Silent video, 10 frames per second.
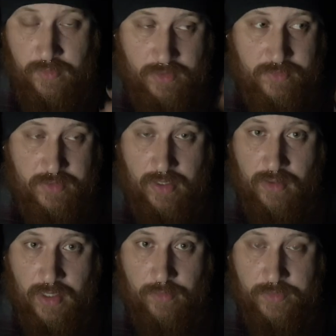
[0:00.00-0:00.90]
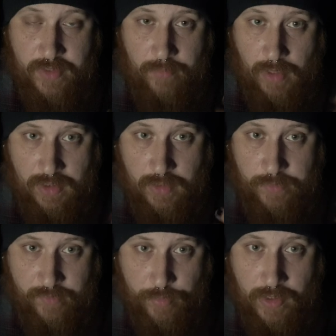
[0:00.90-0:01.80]
This entire item is a
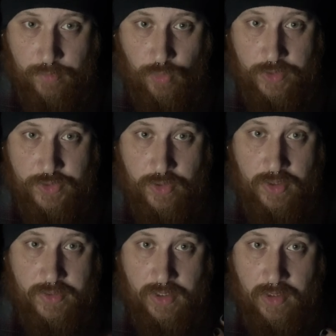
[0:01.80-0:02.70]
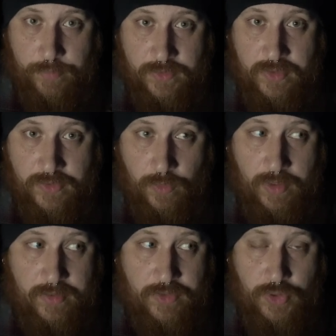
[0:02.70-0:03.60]
mock-up of a Proud Boy shirt done up in such a
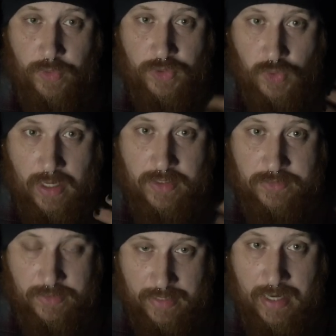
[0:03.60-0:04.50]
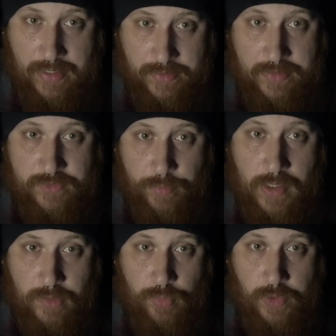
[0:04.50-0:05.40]
way that you can try to deny that it's a
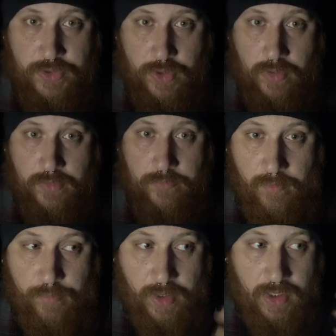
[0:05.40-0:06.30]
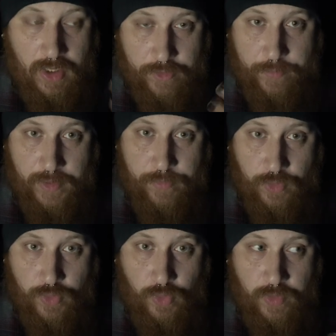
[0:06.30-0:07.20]
Proud Boy shirt. But other
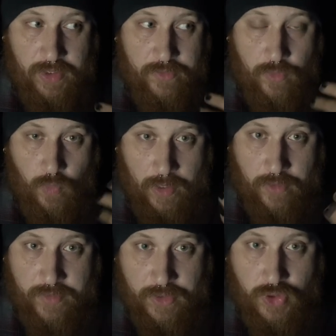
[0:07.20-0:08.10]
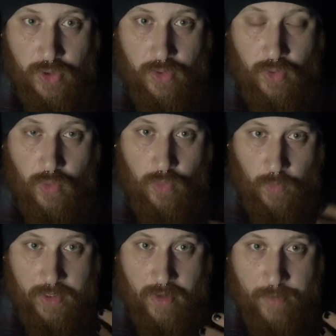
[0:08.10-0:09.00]
people who would either wear this shirt or
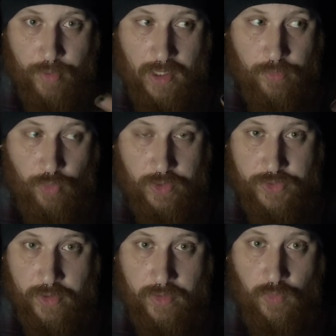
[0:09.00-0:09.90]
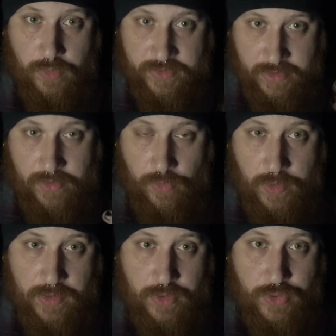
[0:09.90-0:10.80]
wear a Proud Boy shirt will see
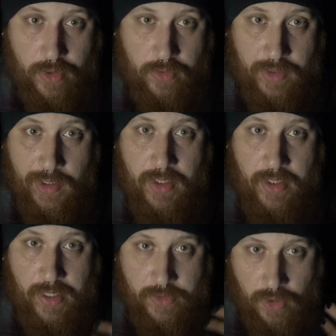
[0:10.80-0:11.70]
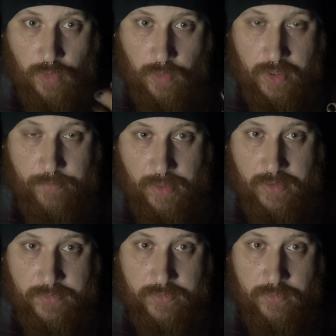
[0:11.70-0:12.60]
you in this shirt and know what it
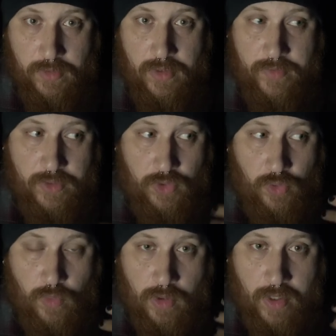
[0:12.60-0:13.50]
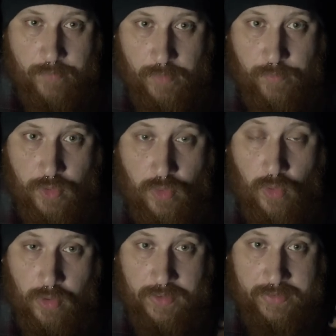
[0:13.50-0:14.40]
means that you are a member
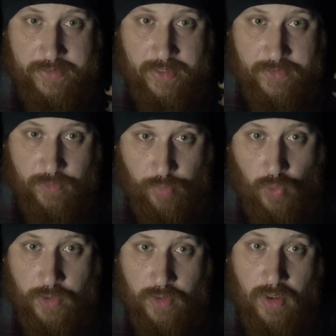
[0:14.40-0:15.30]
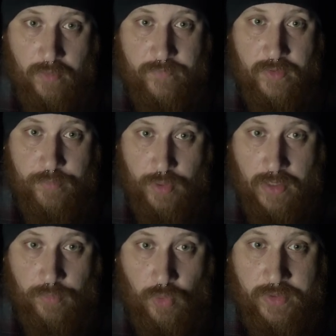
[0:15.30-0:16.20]
or at least a supporter of
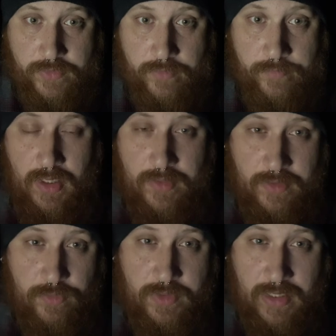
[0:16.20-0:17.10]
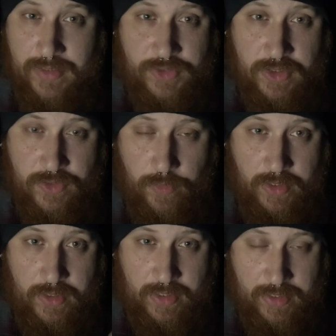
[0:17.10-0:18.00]
Proud Boys. And this was not just
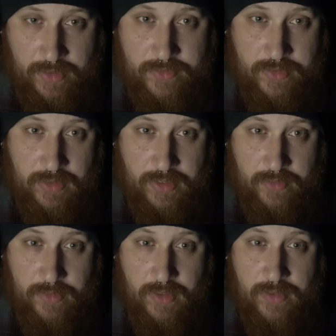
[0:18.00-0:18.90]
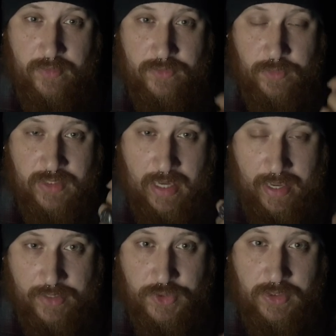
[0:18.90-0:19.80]
tweeted innocently. This was
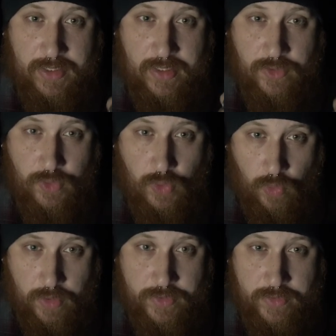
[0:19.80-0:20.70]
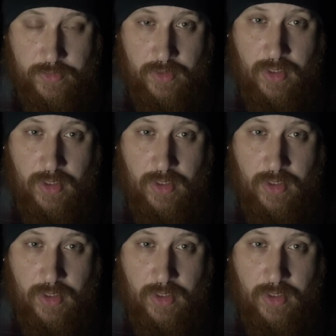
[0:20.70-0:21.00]
actually endorsed.